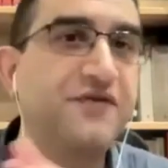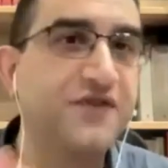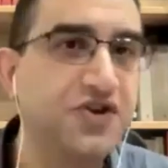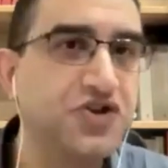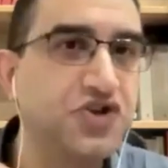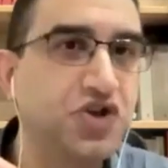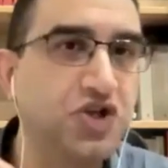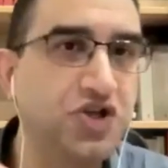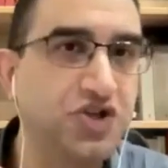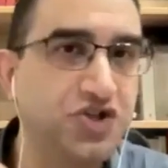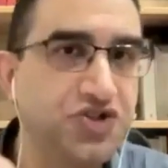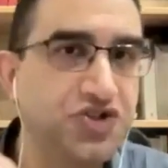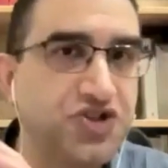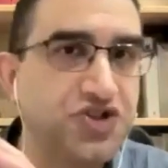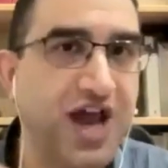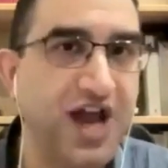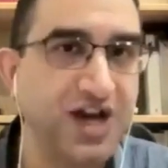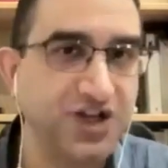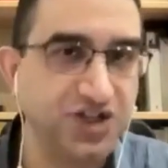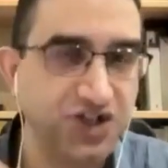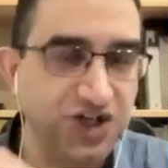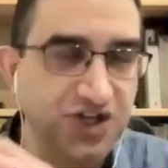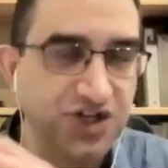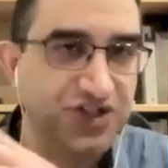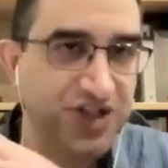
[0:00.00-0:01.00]
The
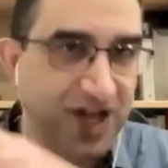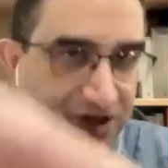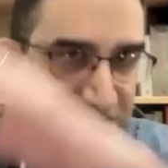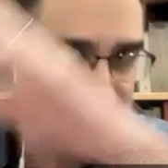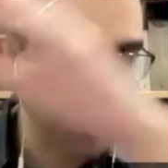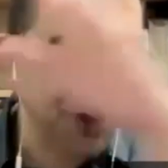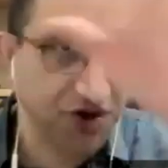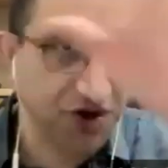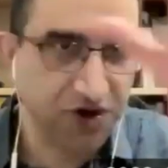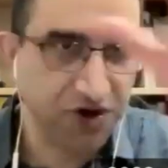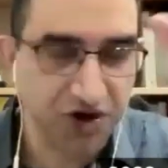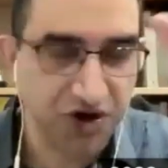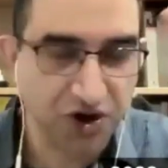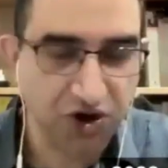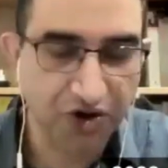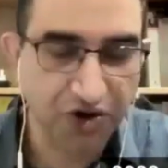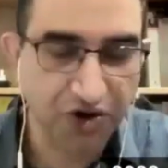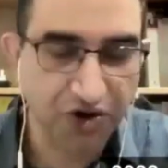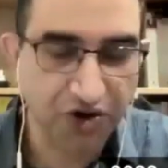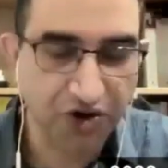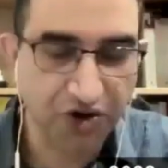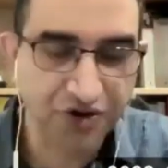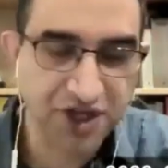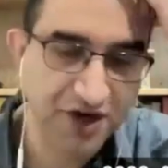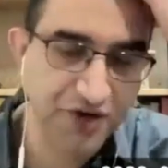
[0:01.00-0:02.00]
officials actually said,
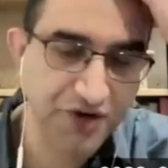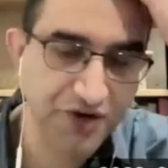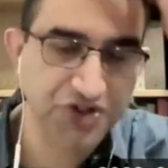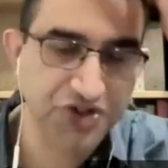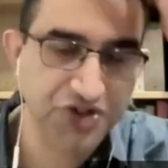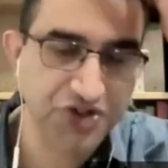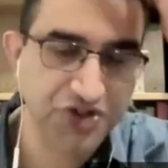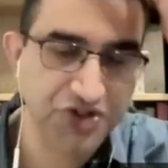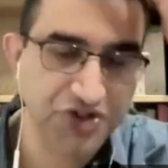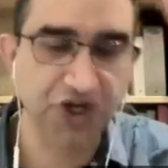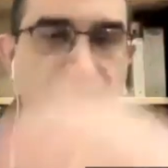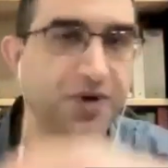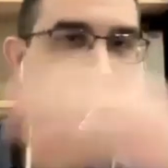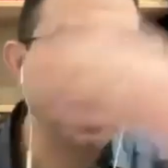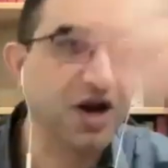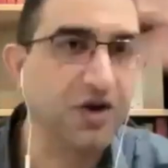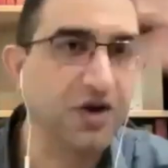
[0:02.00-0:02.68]
no, they're getting richer.